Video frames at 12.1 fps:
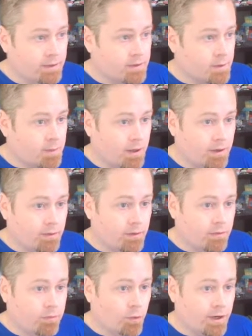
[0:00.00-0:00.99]
It's about a
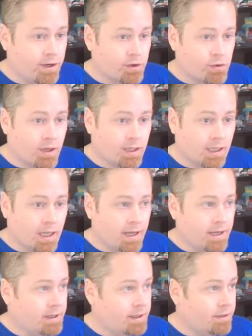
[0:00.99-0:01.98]
40-year trend
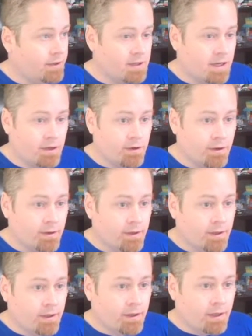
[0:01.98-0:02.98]
line in the 10-year
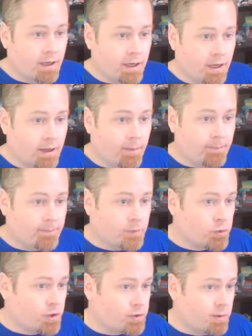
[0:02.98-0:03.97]

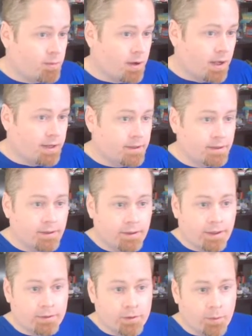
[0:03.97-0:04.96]
Treasury bond.
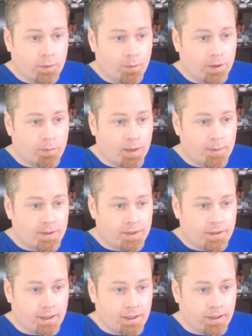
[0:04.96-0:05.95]
So we'd want to probably
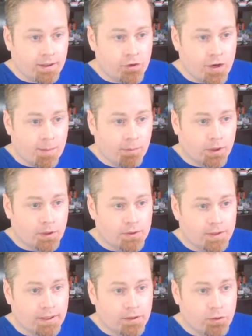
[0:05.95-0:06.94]
see a drop below,
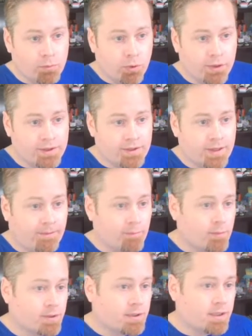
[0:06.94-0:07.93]
say,
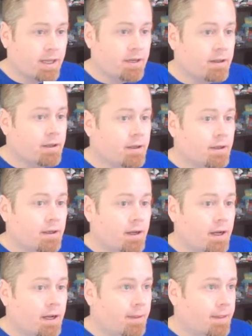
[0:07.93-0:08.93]
2.7%.
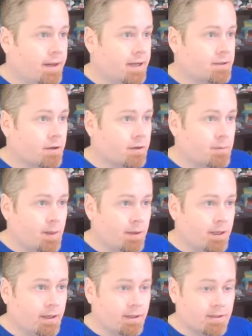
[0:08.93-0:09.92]
And then I'd start to maybe
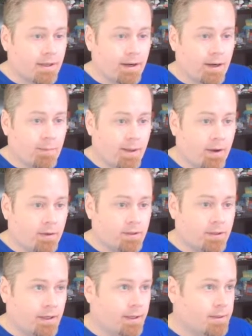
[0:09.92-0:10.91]
get excited about
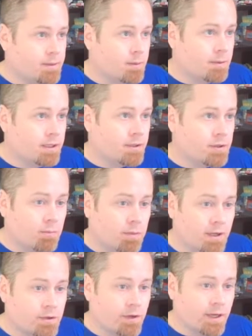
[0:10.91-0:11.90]
some potential
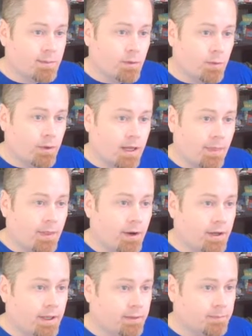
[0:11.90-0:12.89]
bond trades, but we're not there
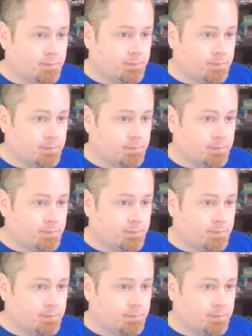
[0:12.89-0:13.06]
yet.